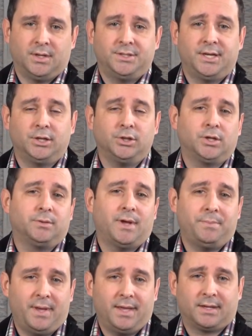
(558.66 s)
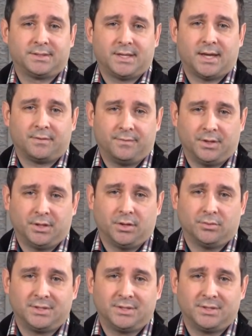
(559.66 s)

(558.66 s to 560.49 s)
Take a look at my panic attack video